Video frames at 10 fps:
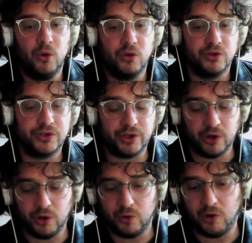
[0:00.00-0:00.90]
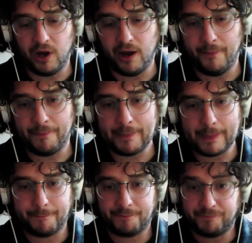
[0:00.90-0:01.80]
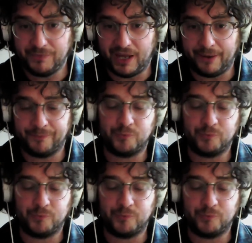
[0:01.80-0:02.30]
So um, yeah,